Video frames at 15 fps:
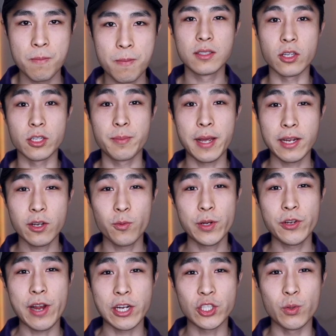So depending on when
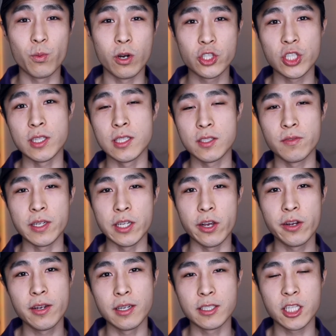you're actually watching this
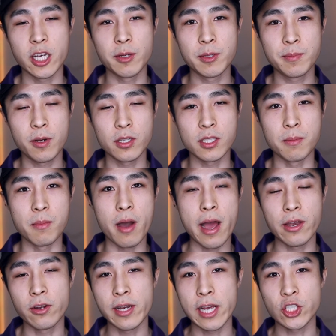video, a term deposit
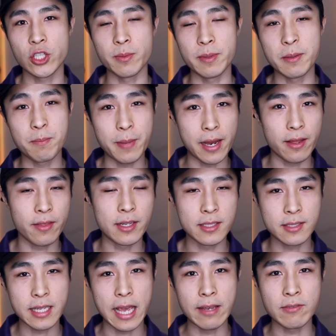might not actually be better than a
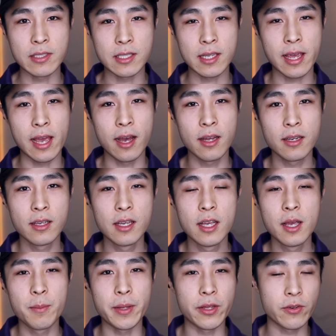savings account,
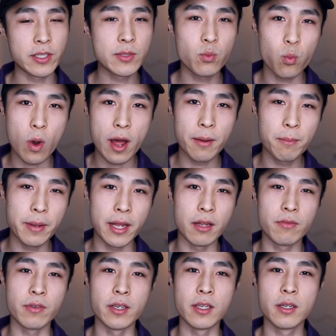but there is one
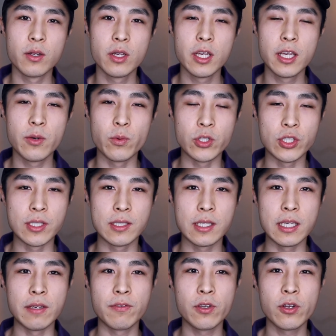benefit, which is
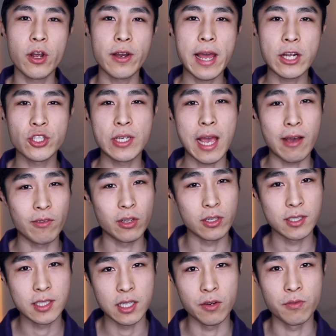if you don't actually have a lot of
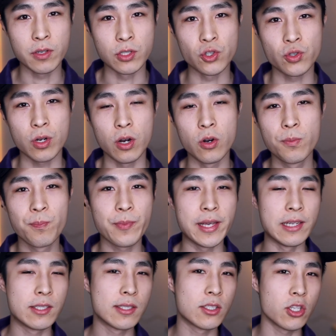self-control,
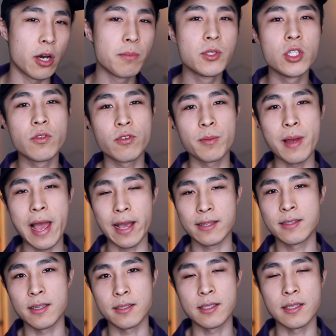it stops you from
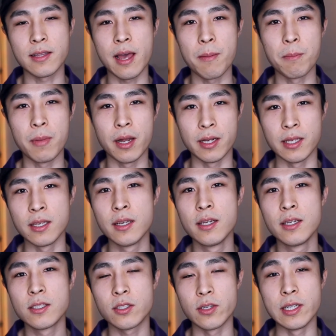accessing that money,
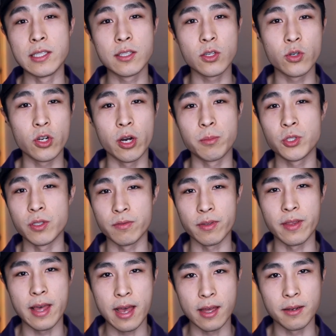so it is a good option for
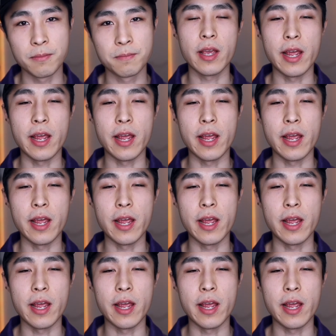that.